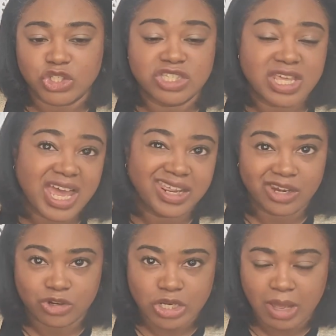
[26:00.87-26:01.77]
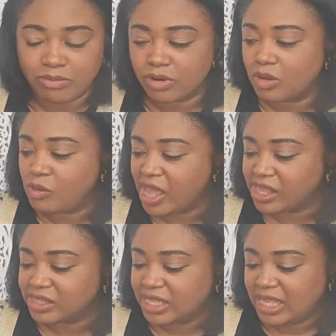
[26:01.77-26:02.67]
She's had it in her shop for a
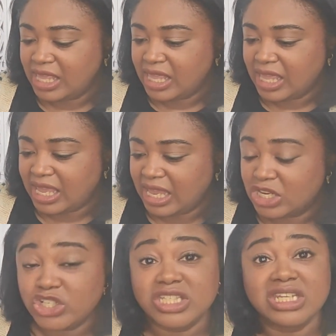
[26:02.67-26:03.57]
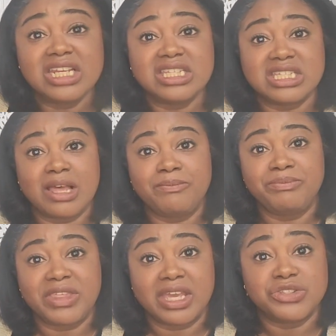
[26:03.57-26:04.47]
while, and she's knit
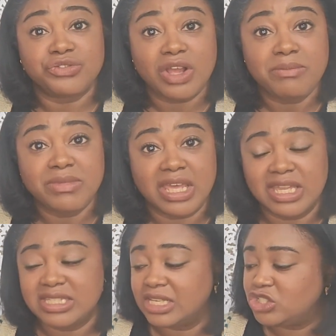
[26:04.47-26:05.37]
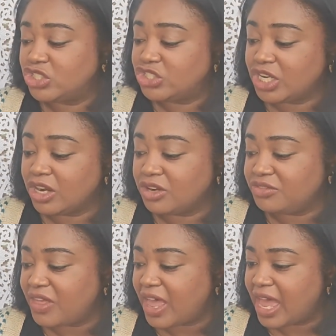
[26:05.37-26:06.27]
some things from this, and she
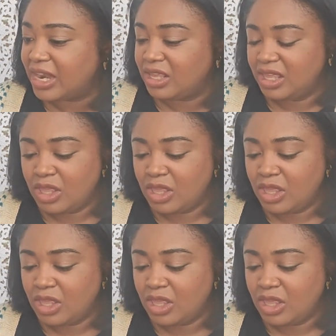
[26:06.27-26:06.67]
shared that